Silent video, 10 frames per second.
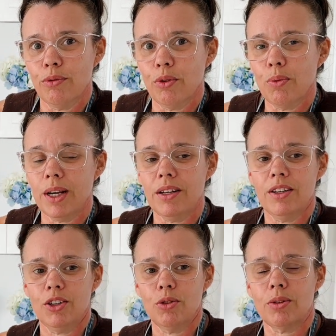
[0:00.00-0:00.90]
For when
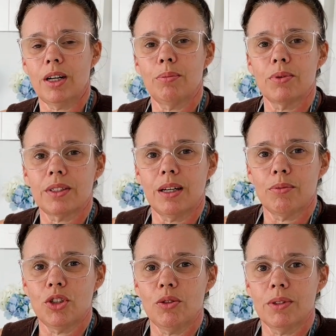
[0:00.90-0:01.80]
your couples
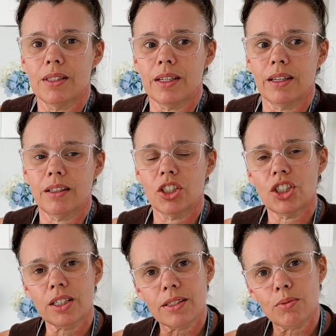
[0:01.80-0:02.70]
come to you and say, I
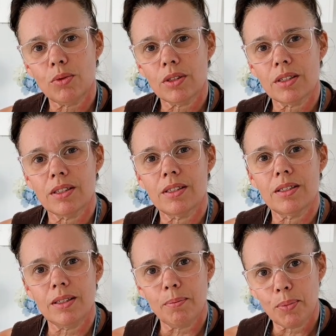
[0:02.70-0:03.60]
just want a
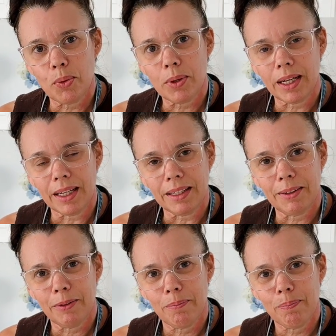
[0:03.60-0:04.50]
simple cake,
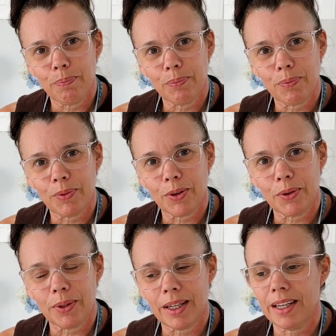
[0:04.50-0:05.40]

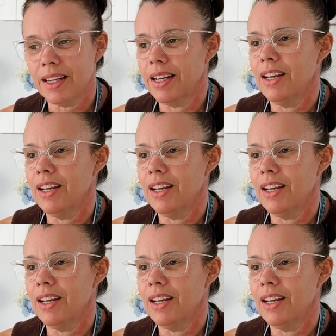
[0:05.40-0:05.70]
okay,